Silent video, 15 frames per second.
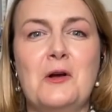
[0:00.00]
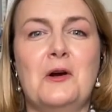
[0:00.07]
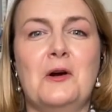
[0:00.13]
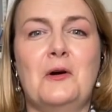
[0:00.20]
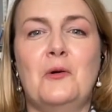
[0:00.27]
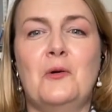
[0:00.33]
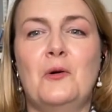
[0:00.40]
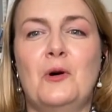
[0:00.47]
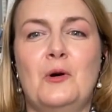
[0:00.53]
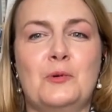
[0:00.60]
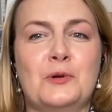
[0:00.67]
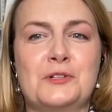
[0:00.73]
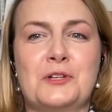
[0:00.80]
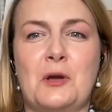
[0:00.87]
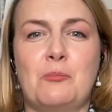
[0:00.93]
Or
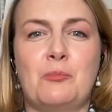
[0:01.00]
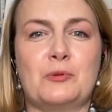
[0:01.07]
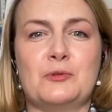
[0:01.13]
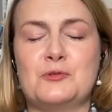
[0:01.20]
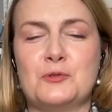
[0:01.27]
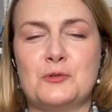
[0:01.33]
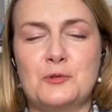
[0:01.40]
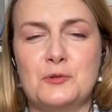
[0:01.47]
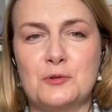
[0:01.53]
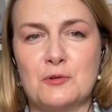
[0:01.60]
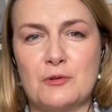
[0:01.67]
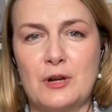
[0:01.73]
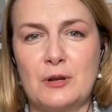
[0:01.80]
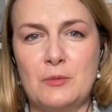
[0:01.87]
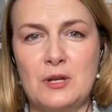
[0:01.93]
what happened to
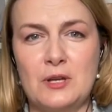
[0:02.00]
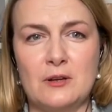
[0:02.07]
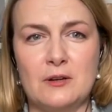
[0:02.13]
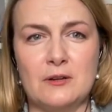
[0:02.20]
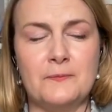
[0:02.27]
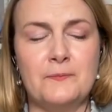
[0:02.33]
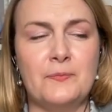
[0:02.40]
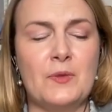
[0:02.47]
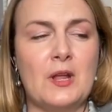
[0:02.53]
Crimea,